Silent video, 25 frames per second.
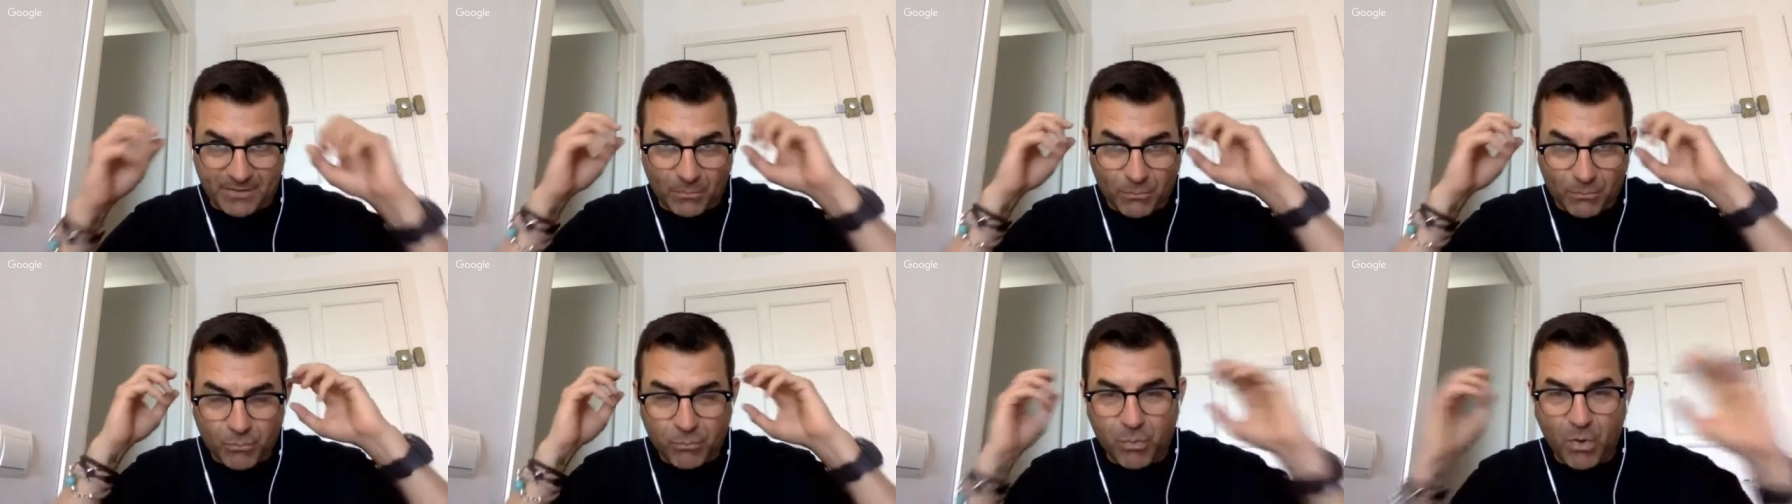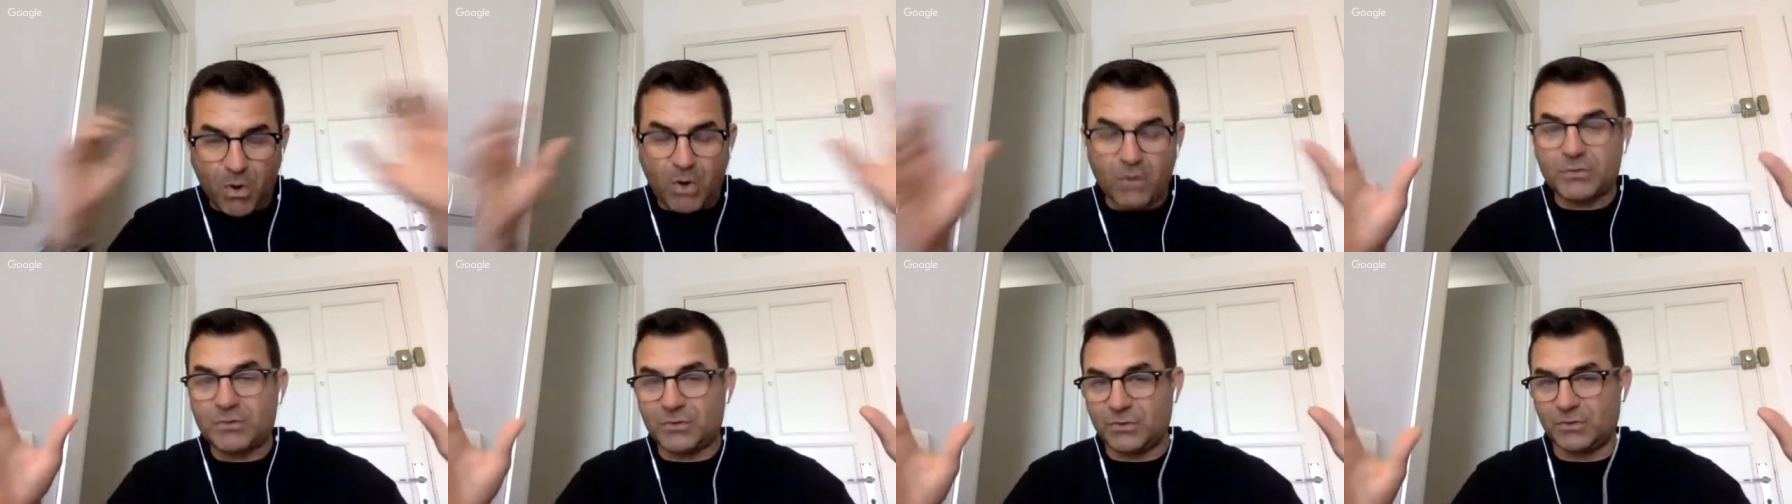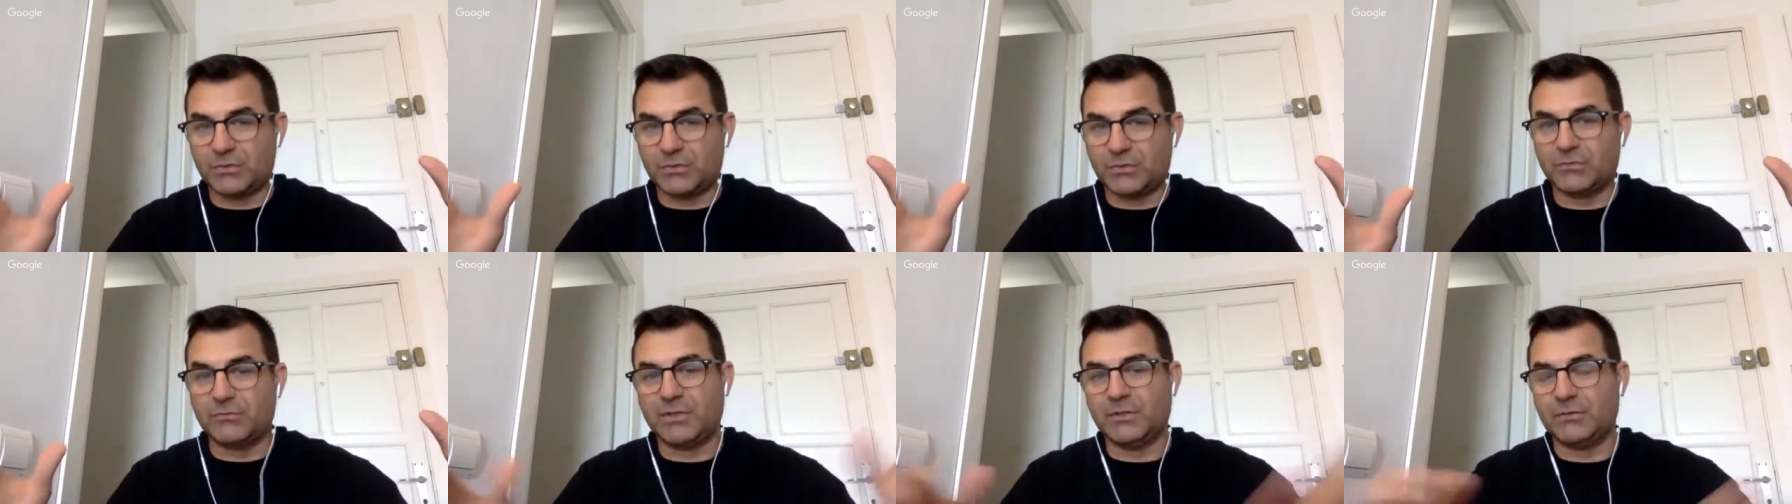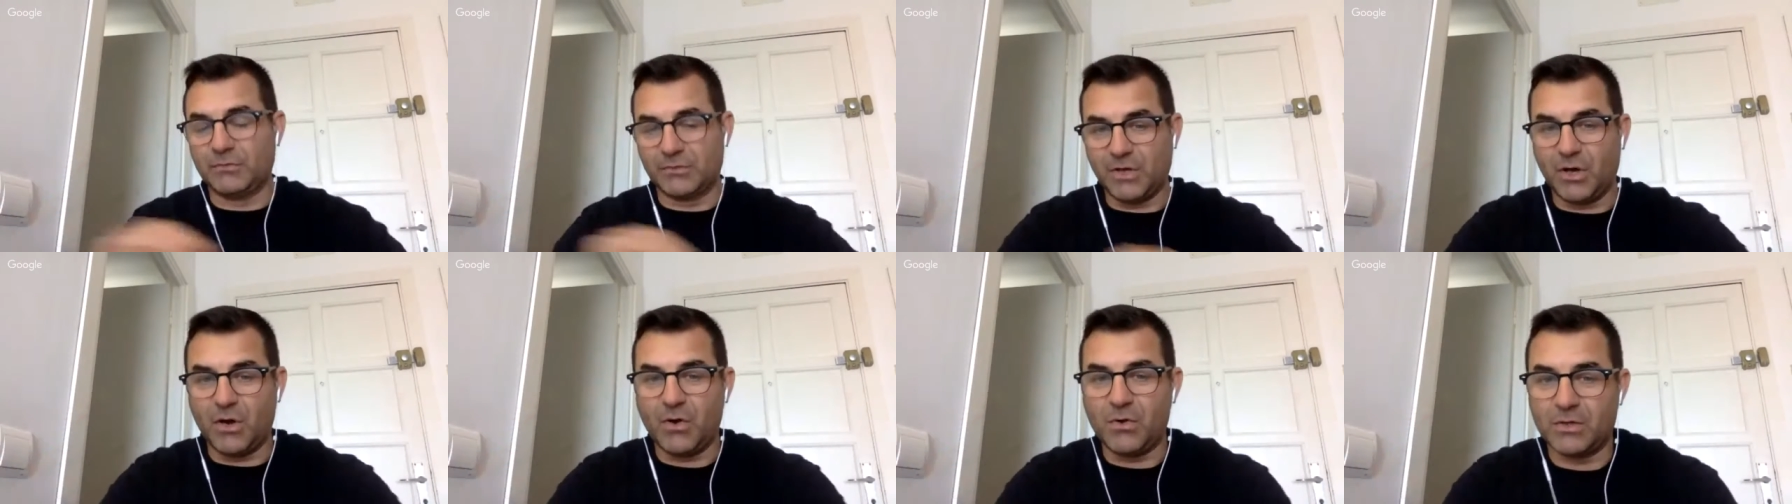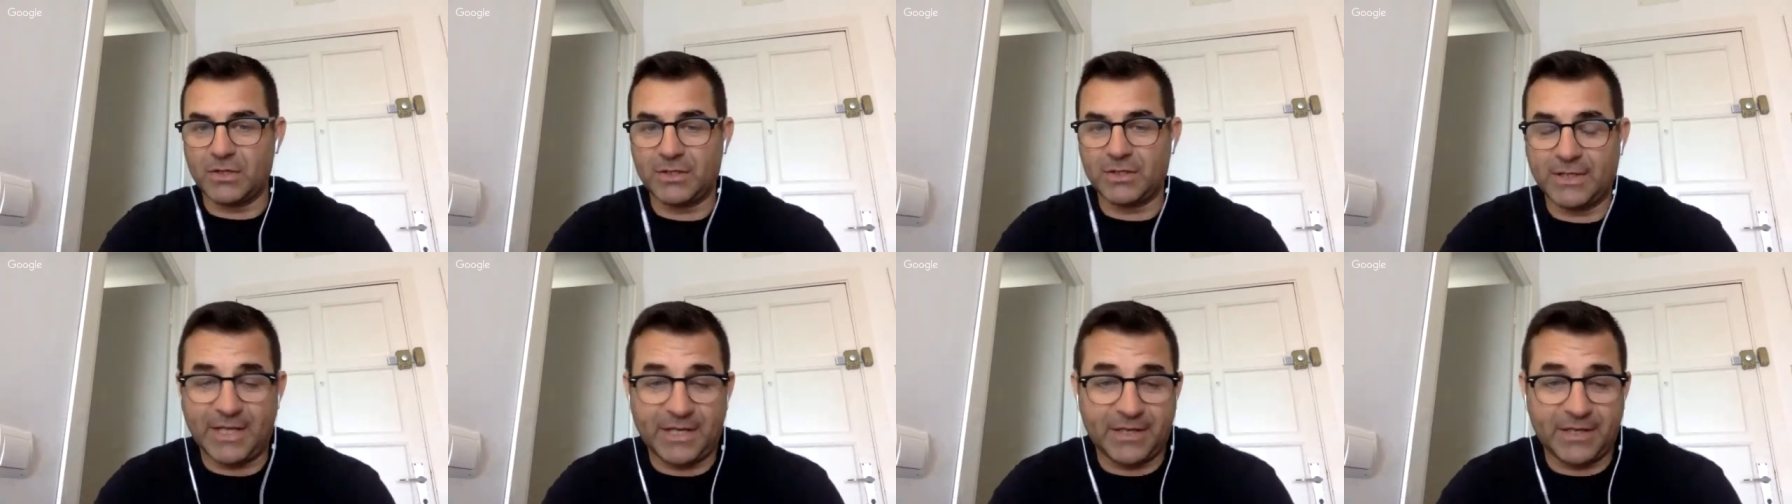What's your real
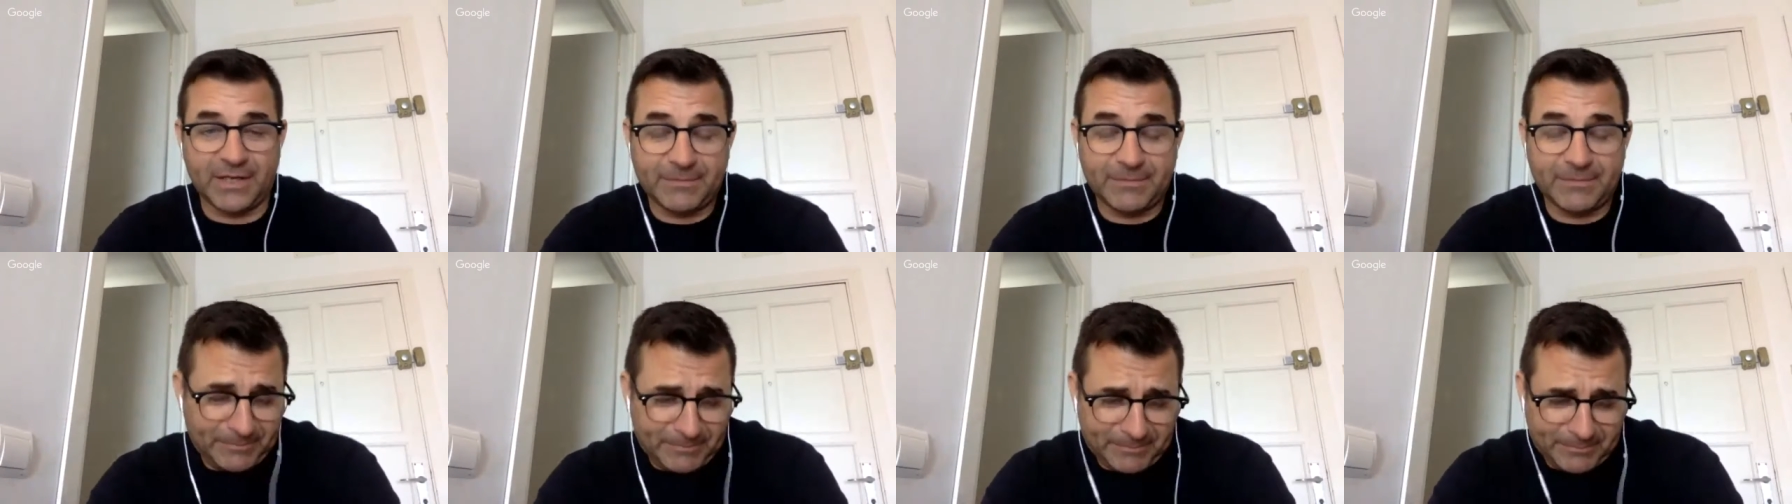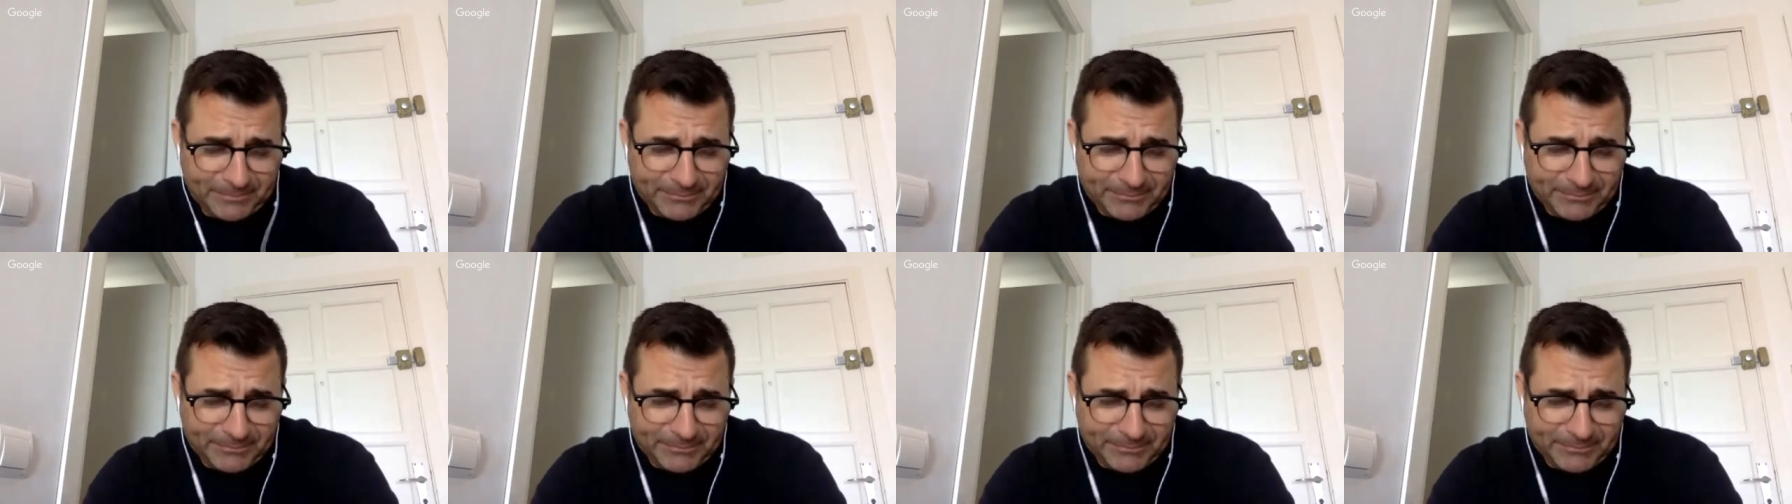goal? And then